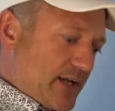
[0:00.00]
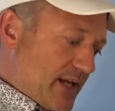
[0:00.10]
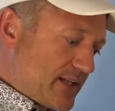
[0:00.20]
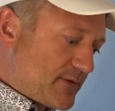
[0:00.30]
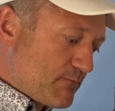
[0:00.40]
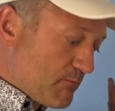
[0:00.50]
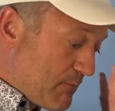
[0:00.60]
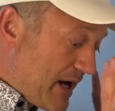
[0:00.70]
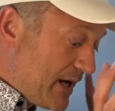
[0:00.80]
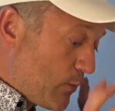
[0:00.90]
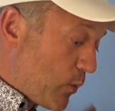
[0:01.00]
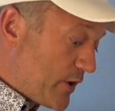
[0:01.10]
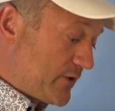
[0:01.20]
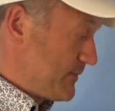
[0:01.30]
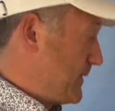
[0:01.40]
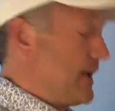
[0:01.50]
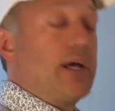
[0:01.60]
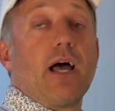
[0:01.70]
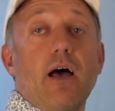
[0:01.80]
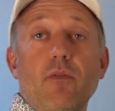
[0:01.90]
It's mainly wood
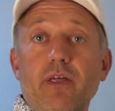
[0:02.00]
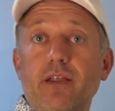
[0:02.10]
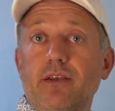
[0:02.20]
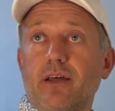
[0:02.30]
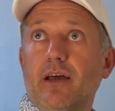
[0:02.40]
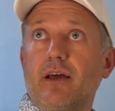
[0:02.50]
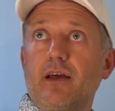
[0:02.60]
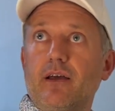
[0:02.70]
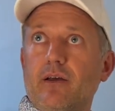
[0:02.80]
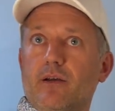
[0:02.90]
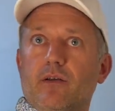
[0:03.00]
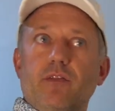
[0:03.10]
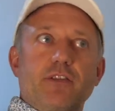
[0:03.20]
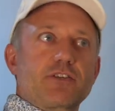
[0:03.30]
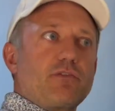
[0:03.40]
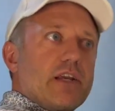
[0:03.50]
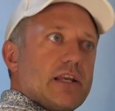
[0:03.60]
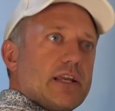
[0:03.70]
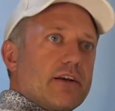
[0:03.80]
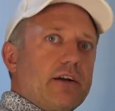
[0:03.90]
and then the
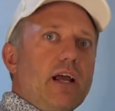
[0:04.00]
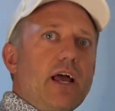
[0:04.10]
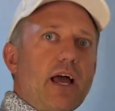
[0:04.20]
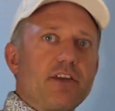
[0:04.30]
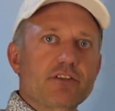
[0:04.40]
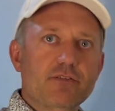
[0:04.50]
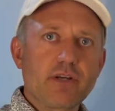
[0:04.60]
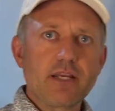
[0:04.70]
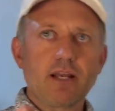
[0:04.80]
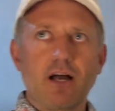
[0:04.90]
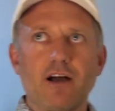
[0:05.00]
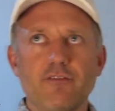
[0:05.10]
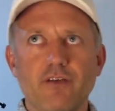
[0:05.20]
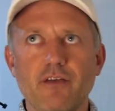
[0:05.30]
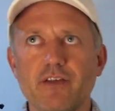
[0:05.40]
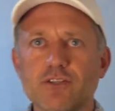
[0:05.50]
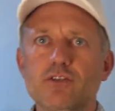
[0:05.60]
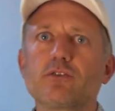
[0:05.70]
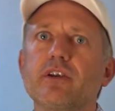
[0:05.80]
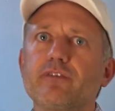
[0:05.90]
screen here. And the screen, I've had
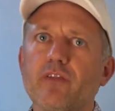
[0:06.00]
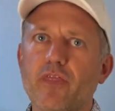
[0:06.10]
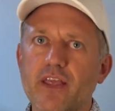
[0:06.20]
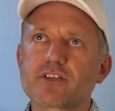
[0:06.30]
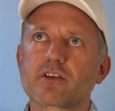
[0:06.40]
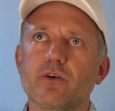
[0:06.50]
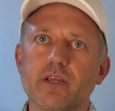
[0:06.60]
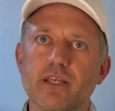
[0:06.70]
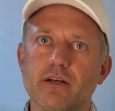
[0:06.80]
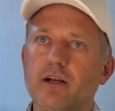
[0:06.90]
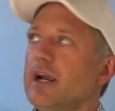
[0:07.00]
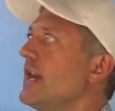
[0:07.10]
two different things going here.